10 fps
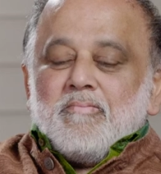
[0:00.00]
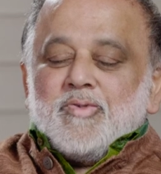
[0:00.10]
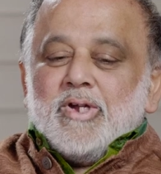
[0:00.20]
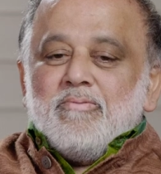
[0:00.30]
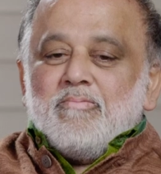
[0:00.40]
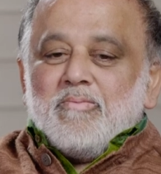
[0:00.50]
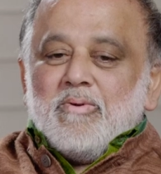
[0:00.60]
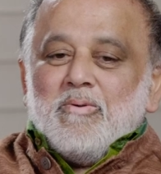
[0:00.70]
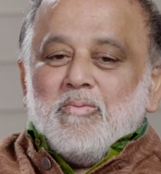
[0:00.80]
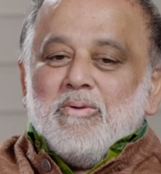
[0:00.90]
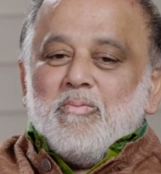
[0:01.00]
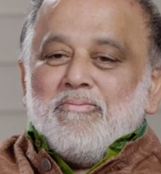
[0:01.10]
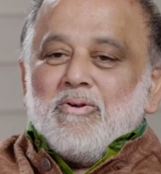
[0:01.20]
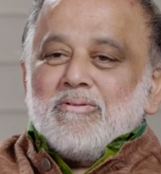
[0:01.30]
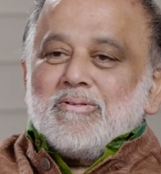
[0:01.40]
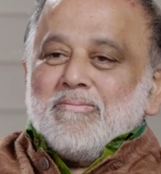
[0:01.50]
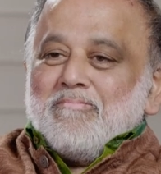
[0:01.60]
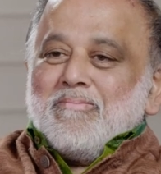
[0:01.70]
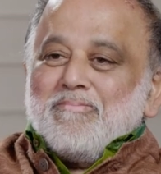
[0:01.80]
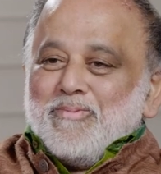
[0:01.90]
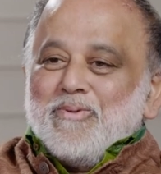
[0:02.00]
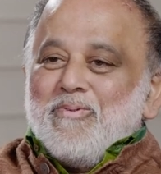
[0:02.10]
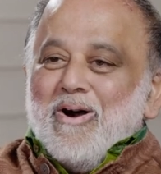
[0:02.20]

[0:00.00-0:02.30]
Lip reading: So we've got sort of